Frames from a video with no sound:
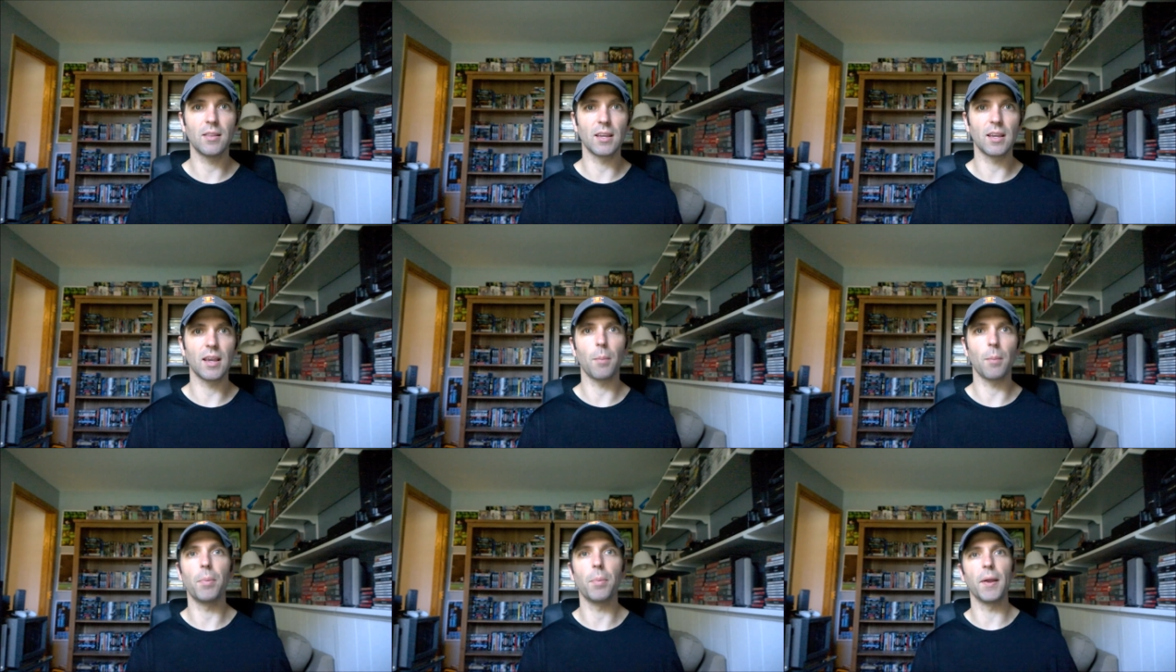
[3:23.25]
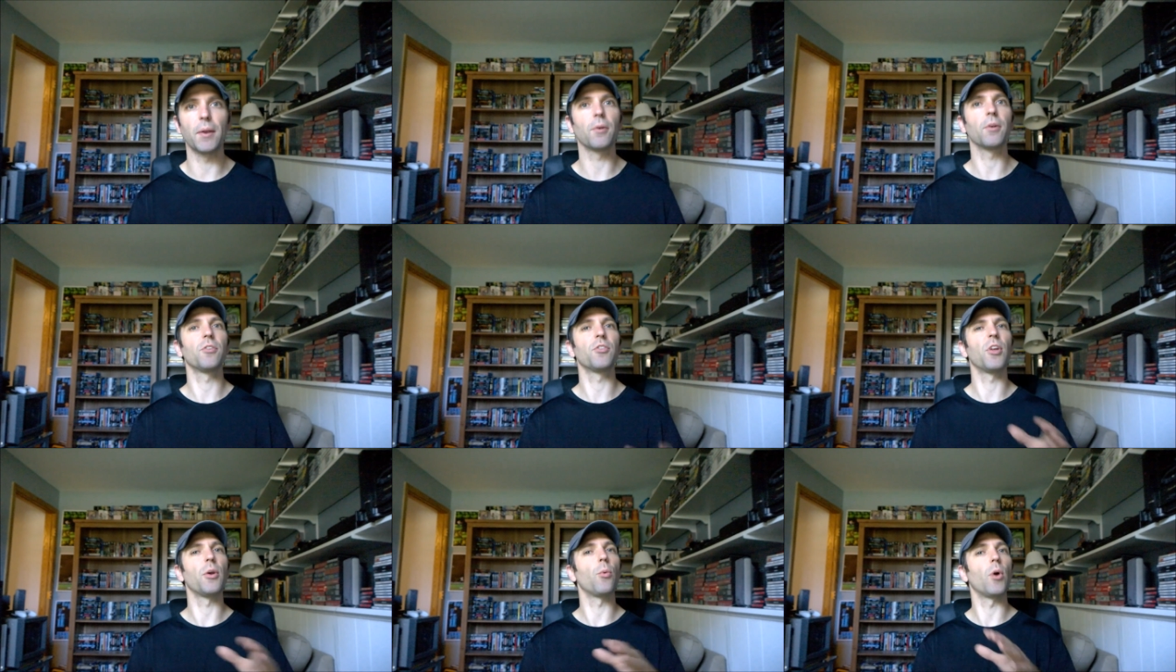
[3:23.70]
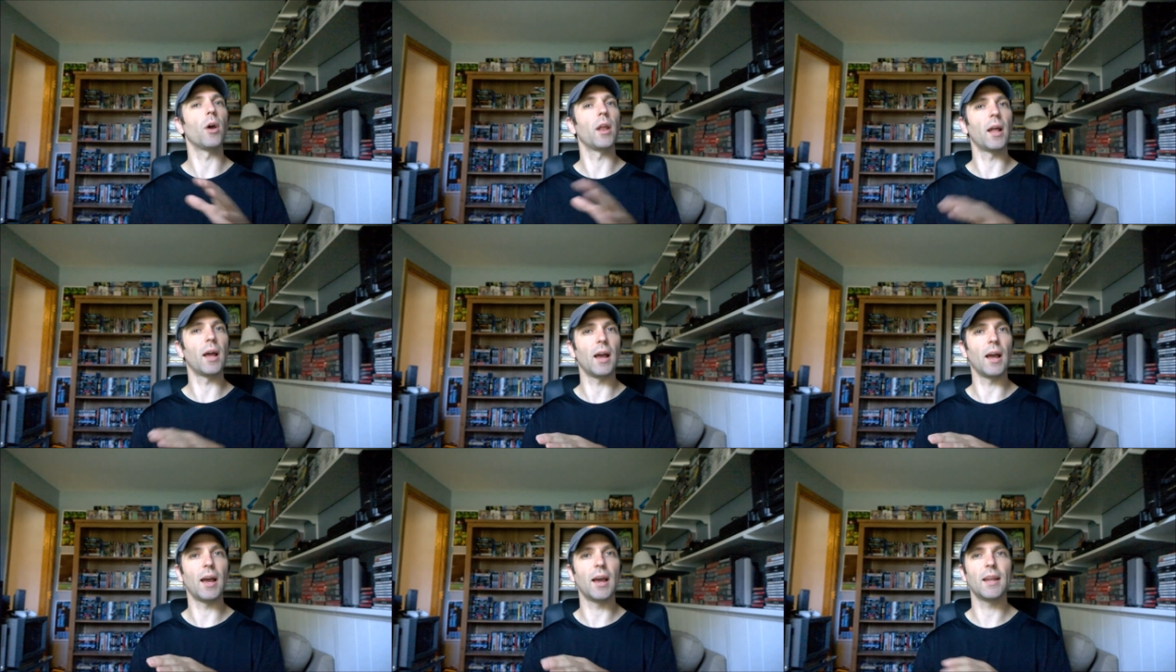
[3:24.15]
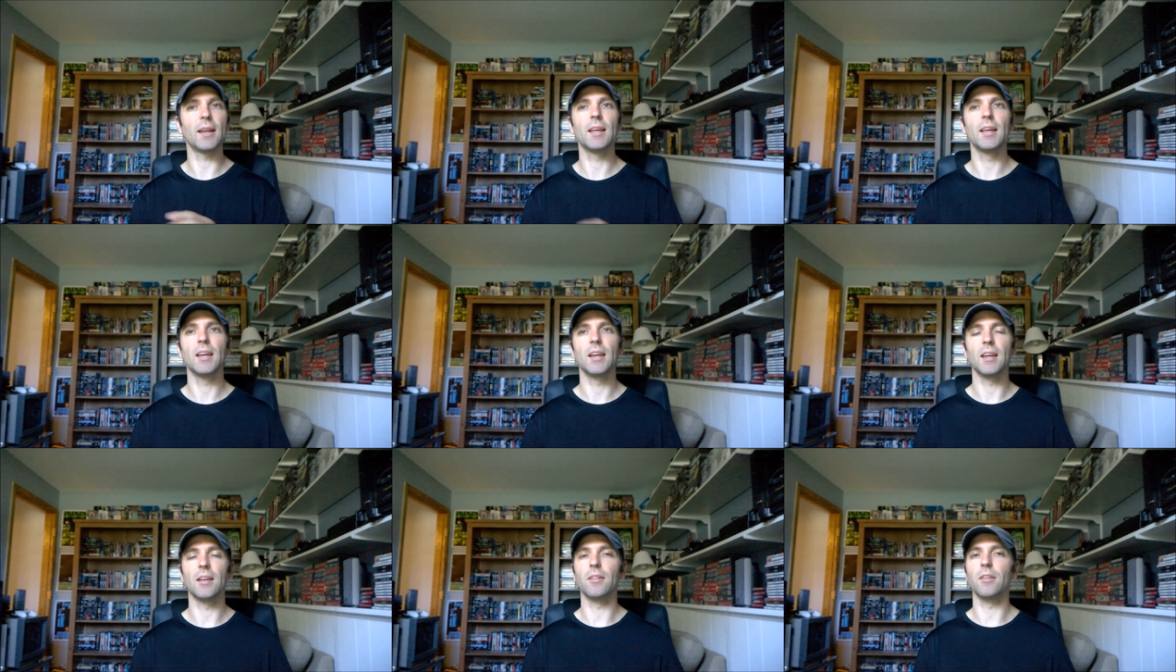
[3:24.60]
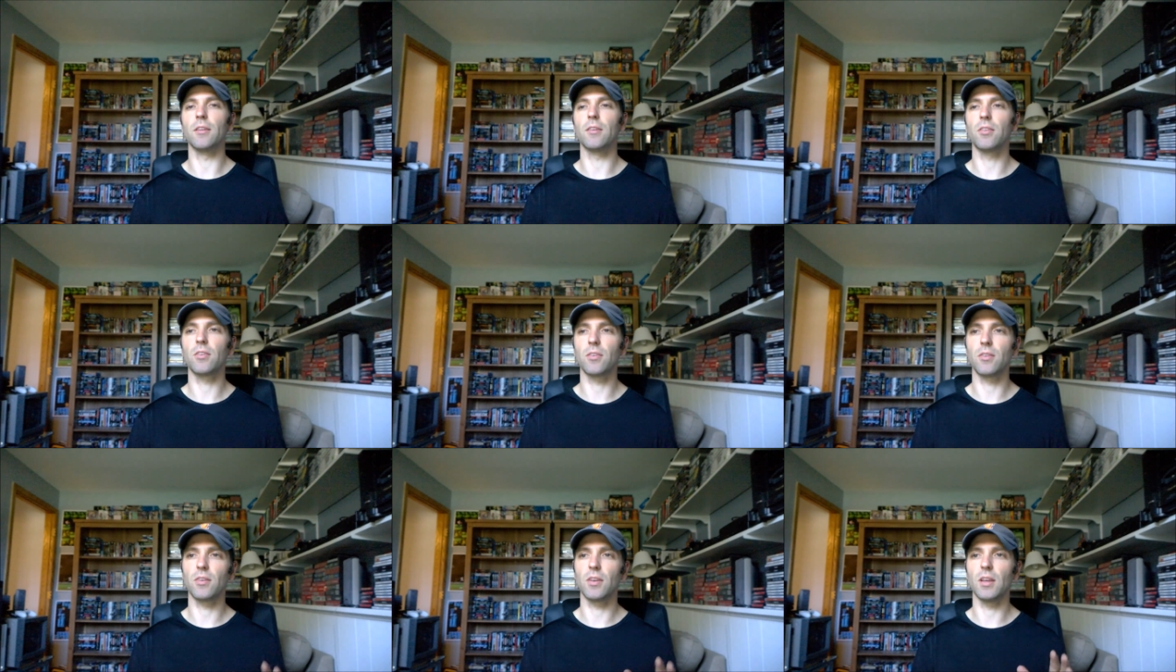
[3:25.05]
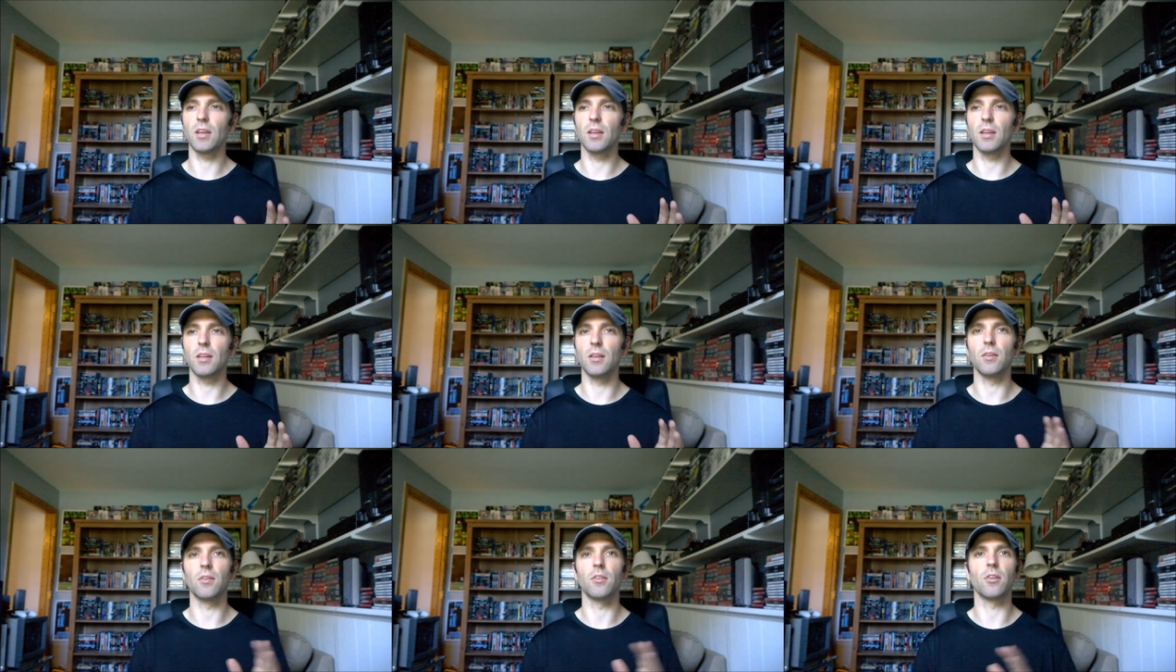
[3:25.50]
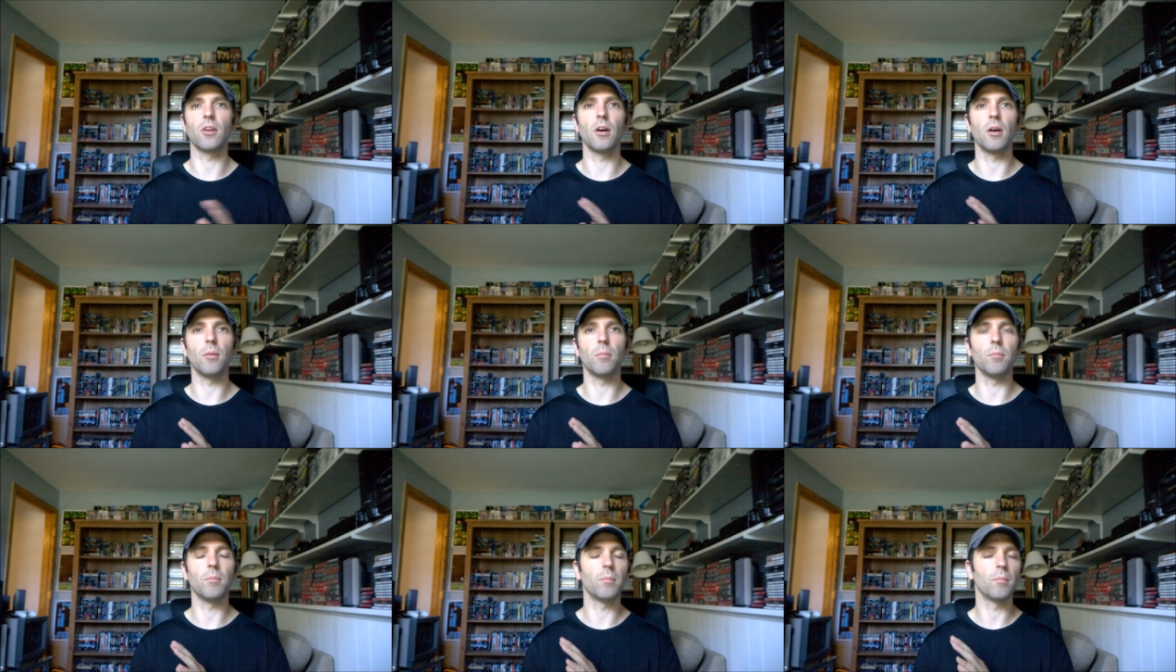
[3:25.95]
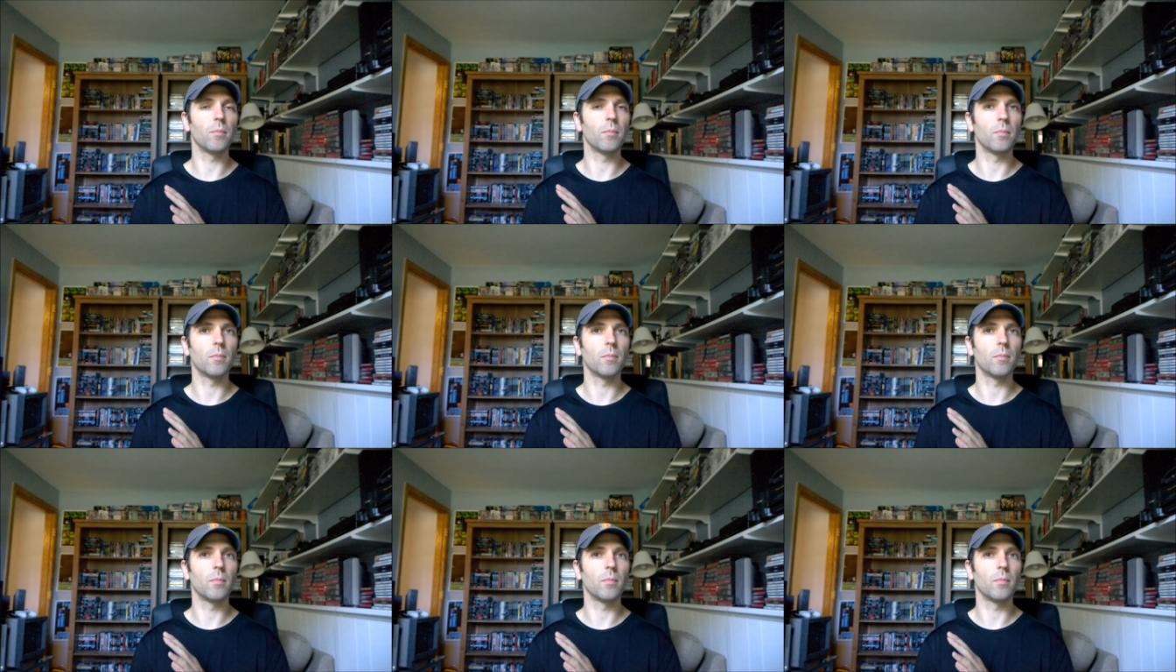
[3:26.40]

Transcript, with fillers: They got better as they went on, and this is um,